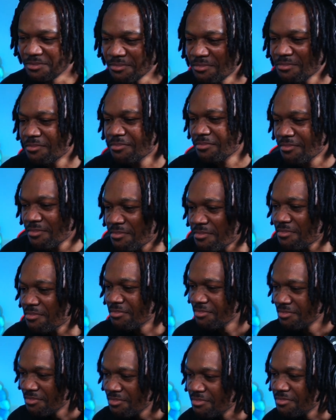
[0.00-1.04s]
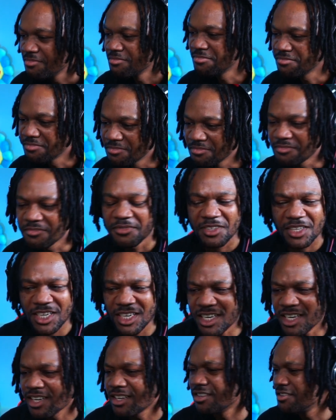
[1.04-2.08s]
In the ends, it's Mercedes Vans. Watch
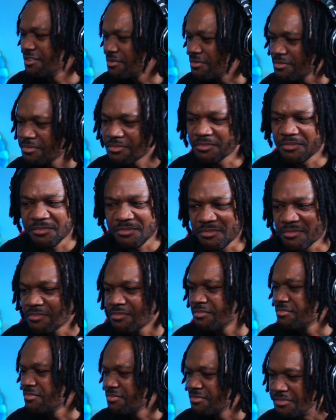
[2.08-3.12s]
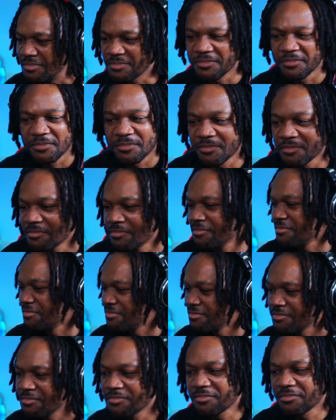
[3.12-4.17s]
yeah. my back, I'm paranoid. That's what I
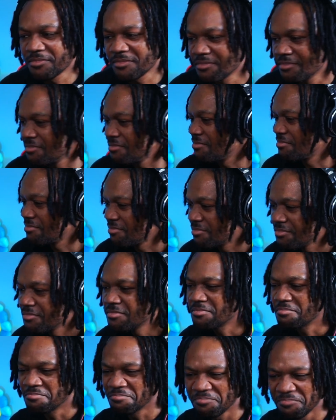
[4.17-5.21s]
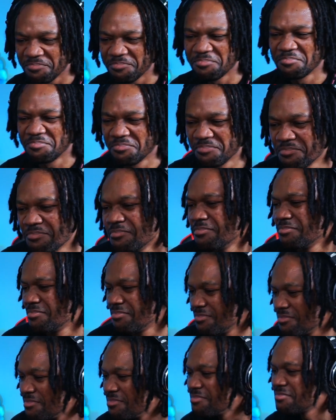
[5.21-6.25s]
mean when I say that I'm prank. Clench mm. my fist and I
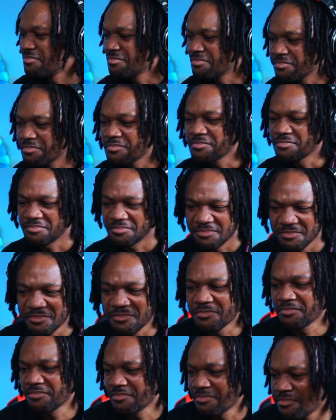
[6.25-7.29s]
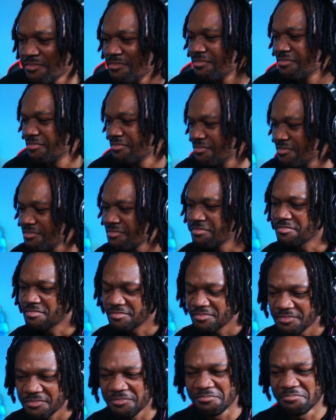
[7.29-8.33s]
fist bump, man. Anti-social, I don't shake much hand.